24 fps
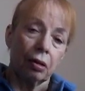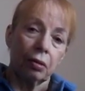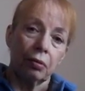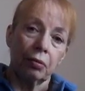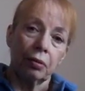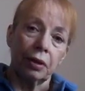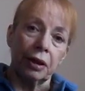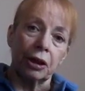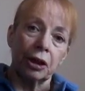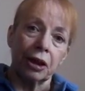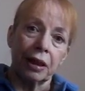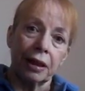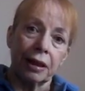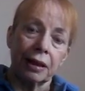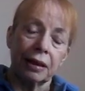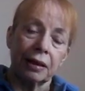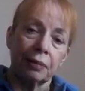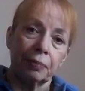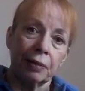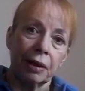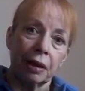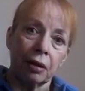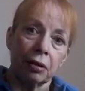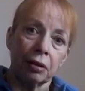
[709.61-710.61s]
Which
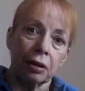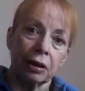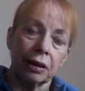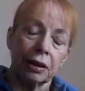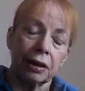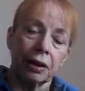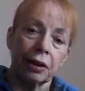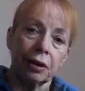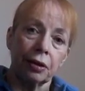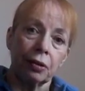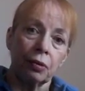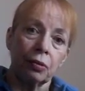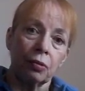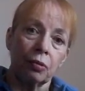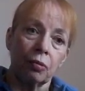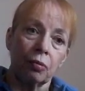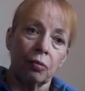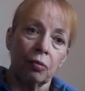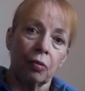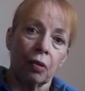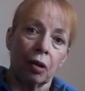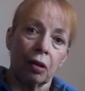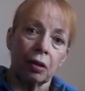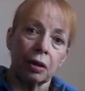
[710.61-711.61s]
leads me on to
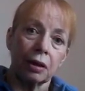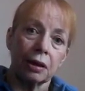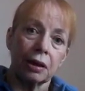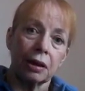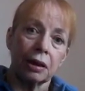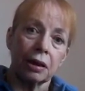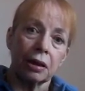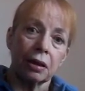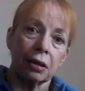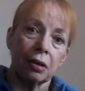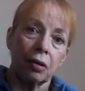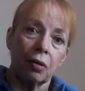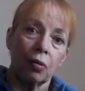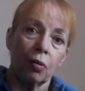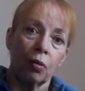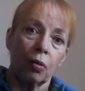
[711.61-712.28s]
what